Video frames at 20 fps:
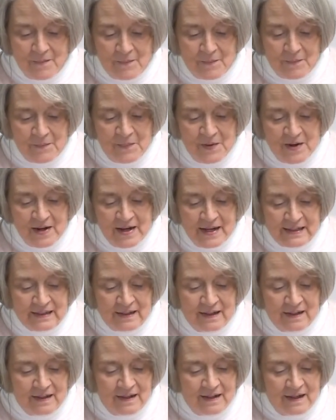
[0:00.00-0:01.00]
But
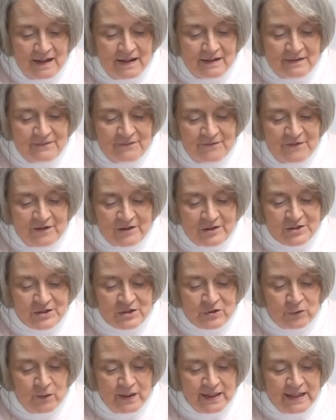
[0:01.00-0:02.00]
verse
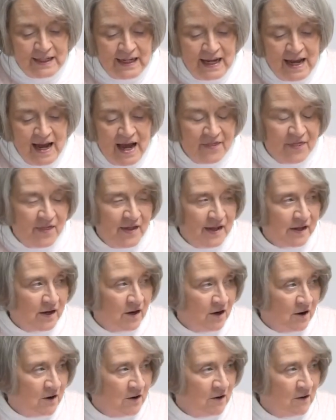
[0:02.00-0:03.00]
20, I think
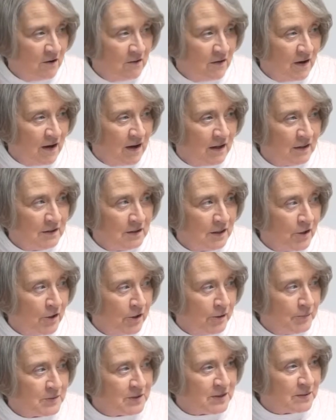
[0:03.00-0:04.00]
her
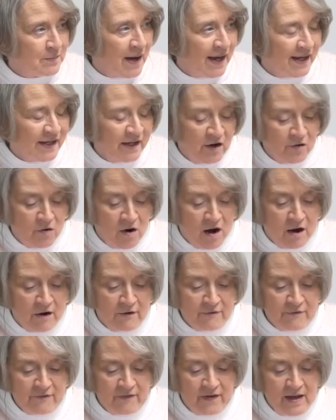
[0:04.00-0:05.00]
alarms might go
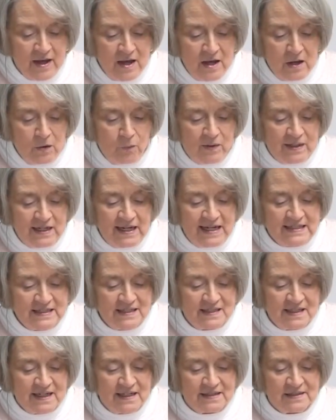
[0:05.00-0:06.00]
off. When he
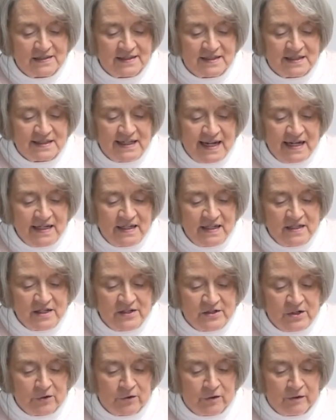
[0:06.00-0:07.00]
says, "Stand in the
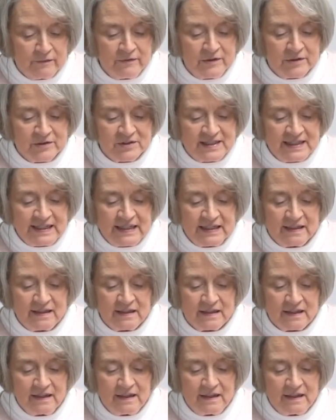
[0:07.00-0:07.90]
door of your tent,